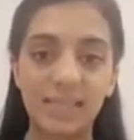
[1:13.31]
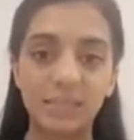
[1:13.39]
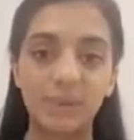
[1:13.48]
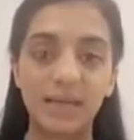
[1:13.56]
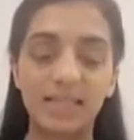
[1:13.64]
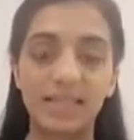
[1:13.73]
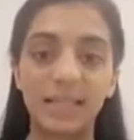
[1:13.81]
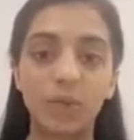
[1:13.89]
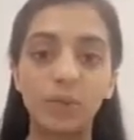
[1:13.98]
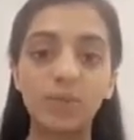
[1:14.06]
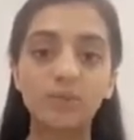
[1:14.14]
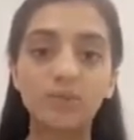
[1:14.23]
by saying, oh,
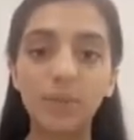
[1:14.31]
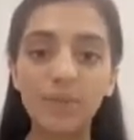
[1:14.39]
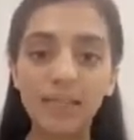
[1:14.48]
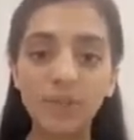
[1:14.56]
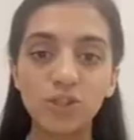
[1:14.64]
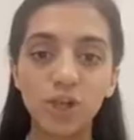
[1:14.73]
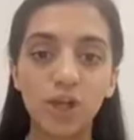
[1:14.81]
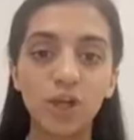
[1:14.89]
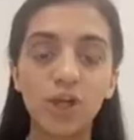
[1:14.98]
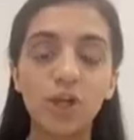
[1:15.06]
it's mummy's turn,